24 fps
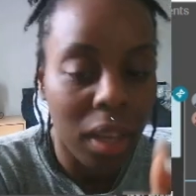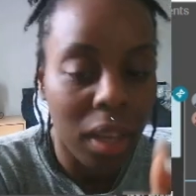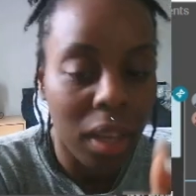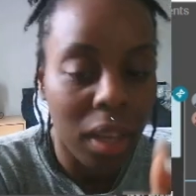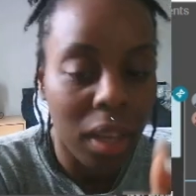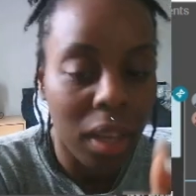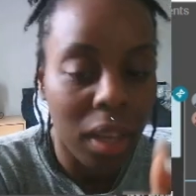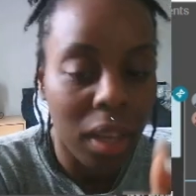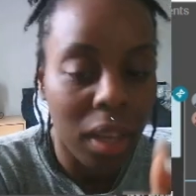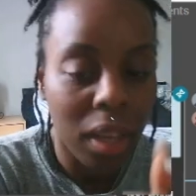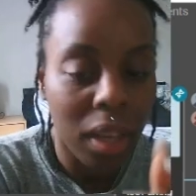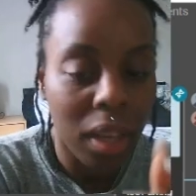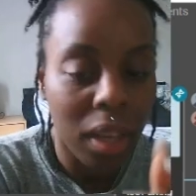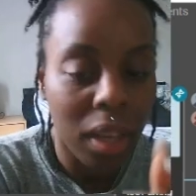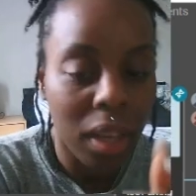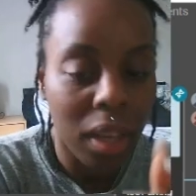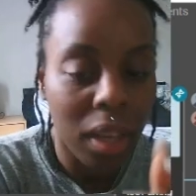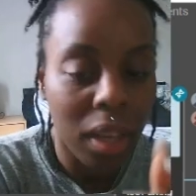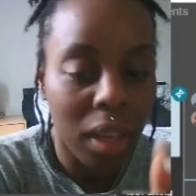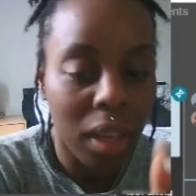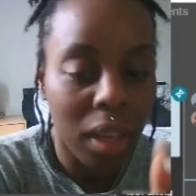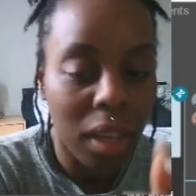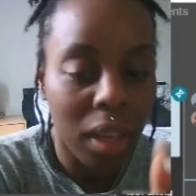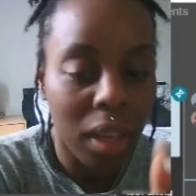But the
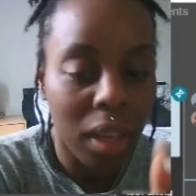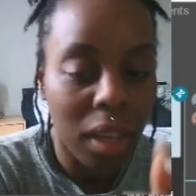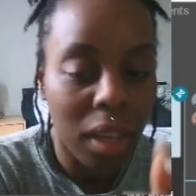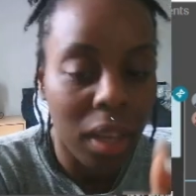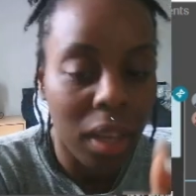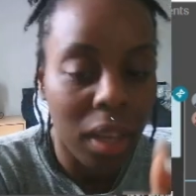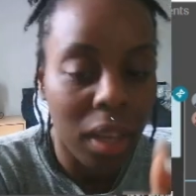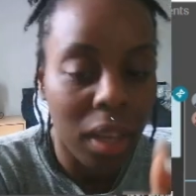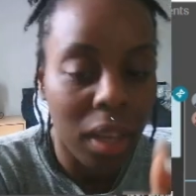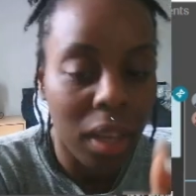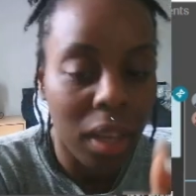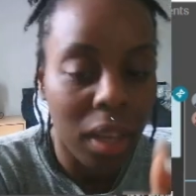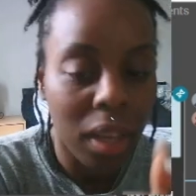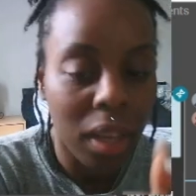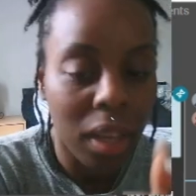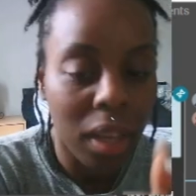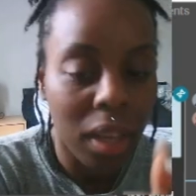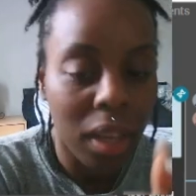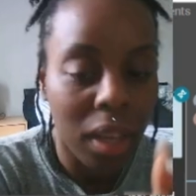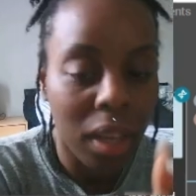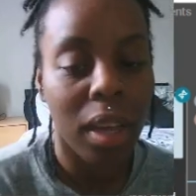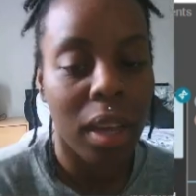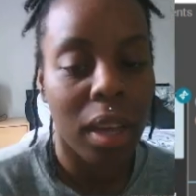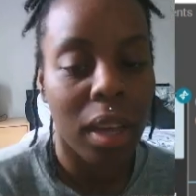thing is with him being
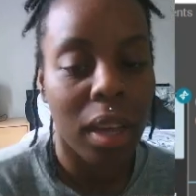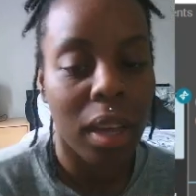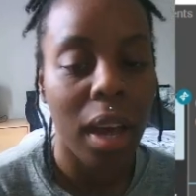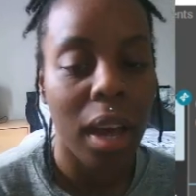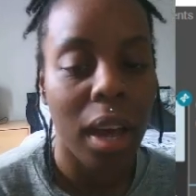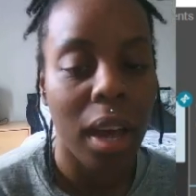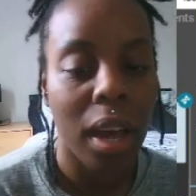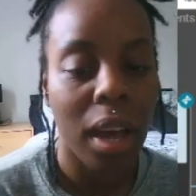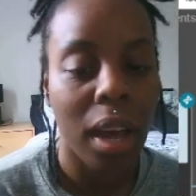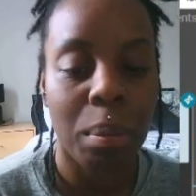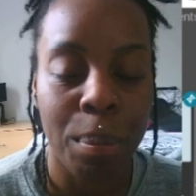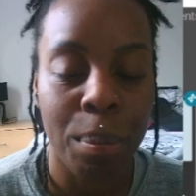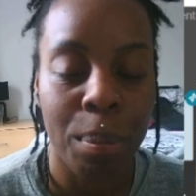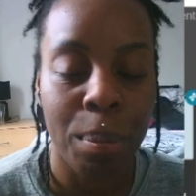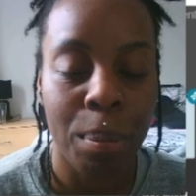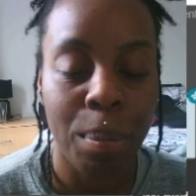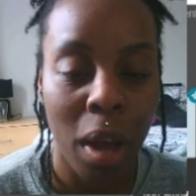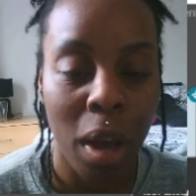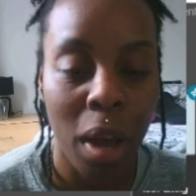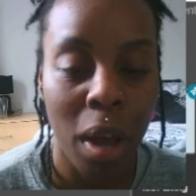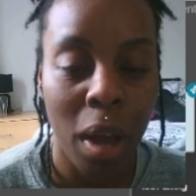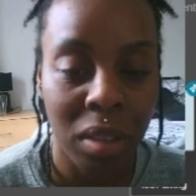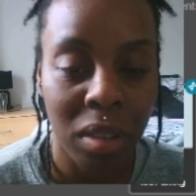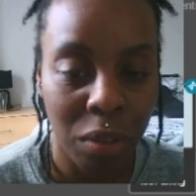occupant on
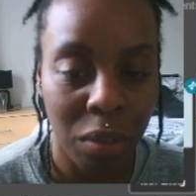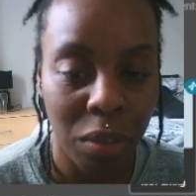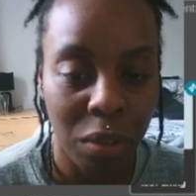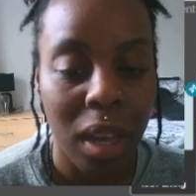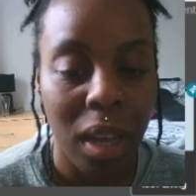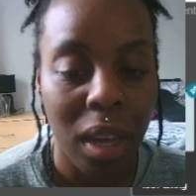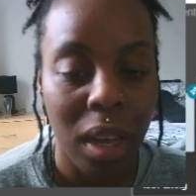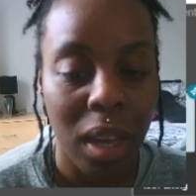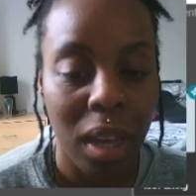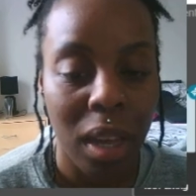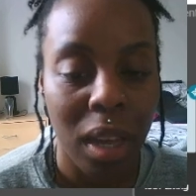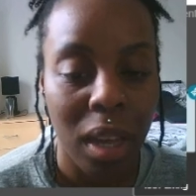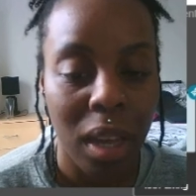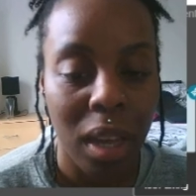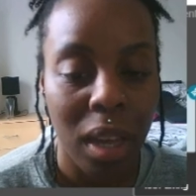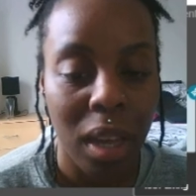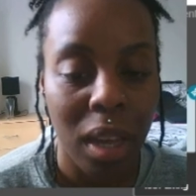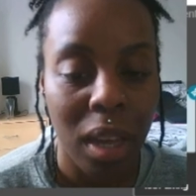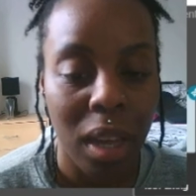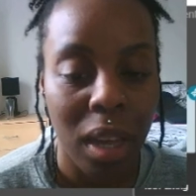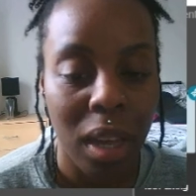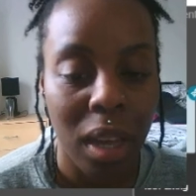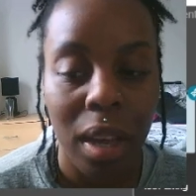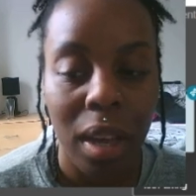the birth certificate,
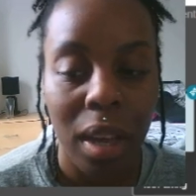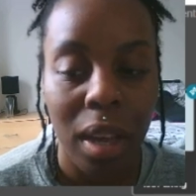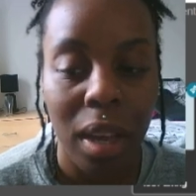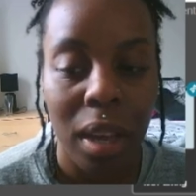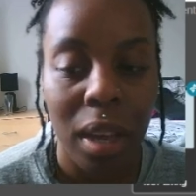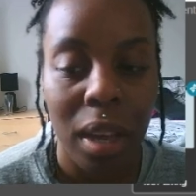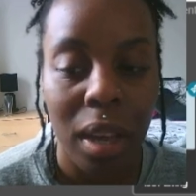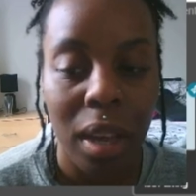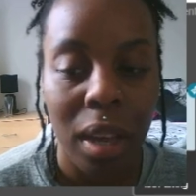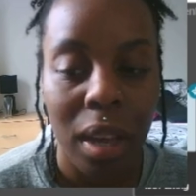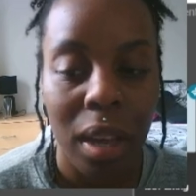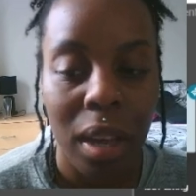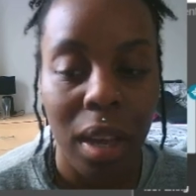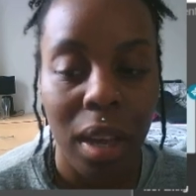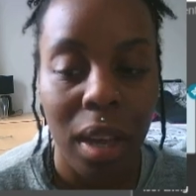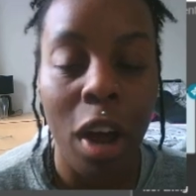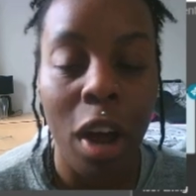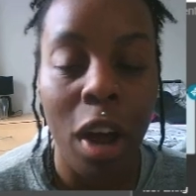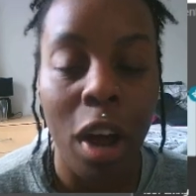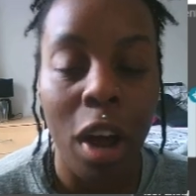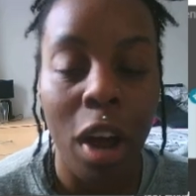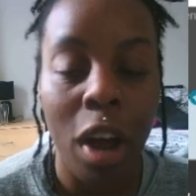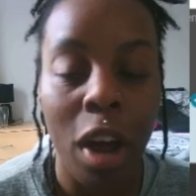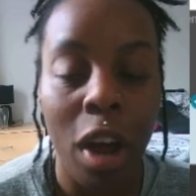
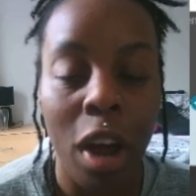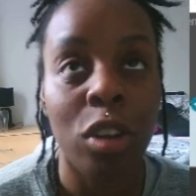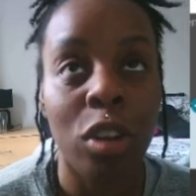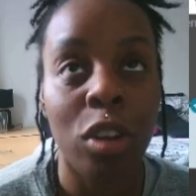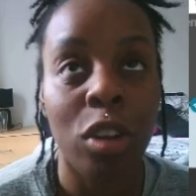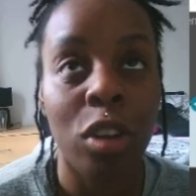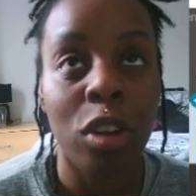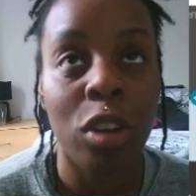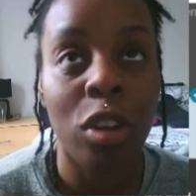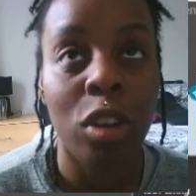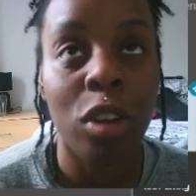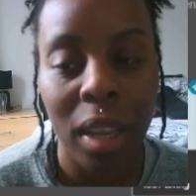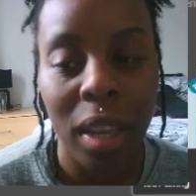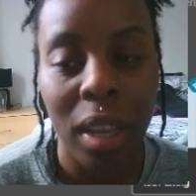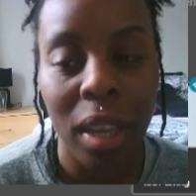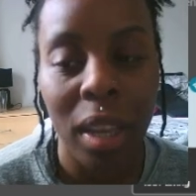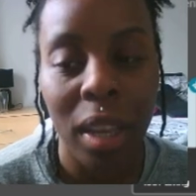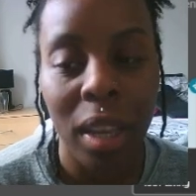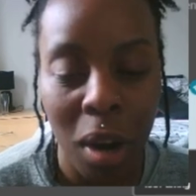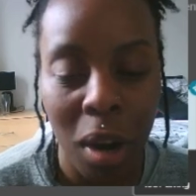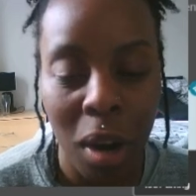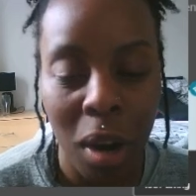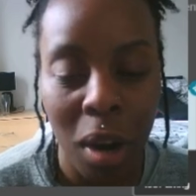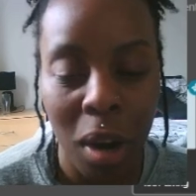I know my granddad's
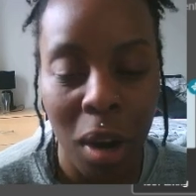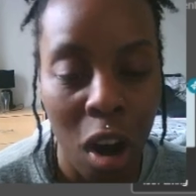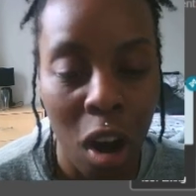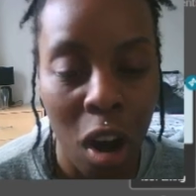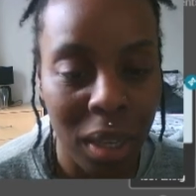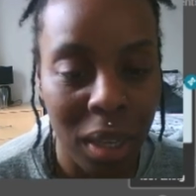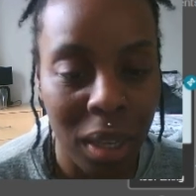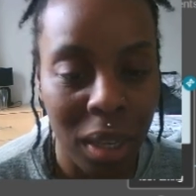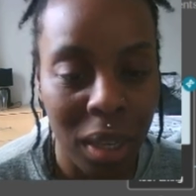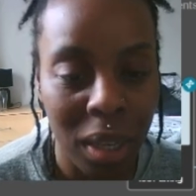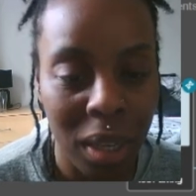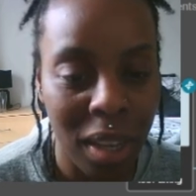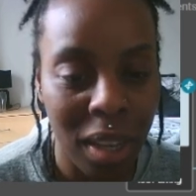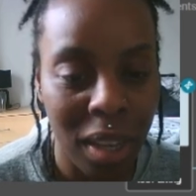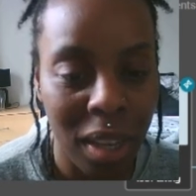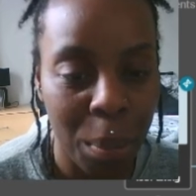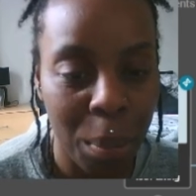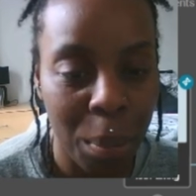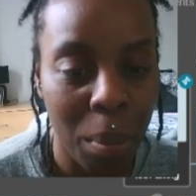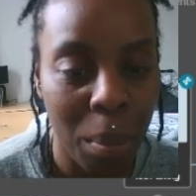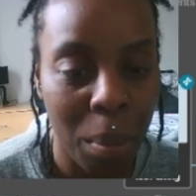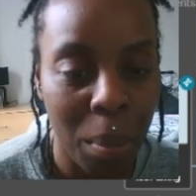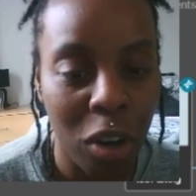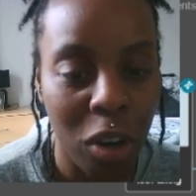always said to me that Arthur was his
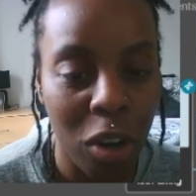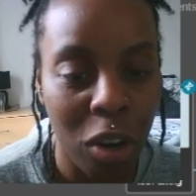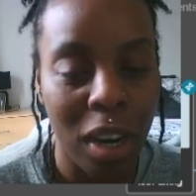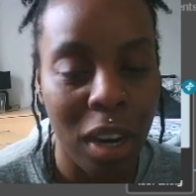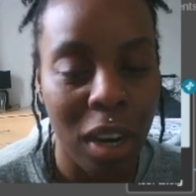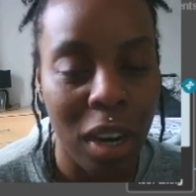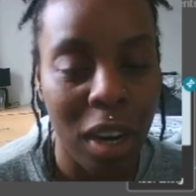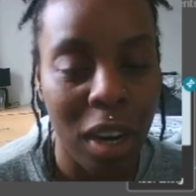dad, but my